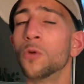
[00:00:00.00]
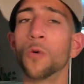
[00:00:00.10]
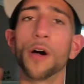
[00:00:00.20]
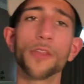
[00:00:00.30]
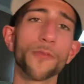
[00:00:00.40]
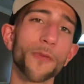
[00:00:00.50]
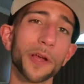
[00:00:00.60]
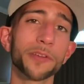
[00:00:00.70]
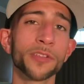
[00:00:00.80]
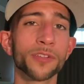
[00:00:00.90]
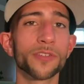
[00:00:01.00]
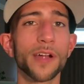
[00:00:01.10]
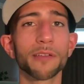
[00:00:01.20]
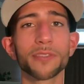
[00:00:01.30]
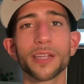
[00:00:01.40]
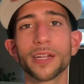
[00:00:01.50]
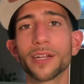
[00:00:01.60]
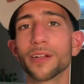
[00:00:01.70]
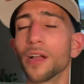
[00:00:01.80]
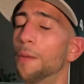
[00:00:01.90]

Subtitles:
what other fragrances are out there.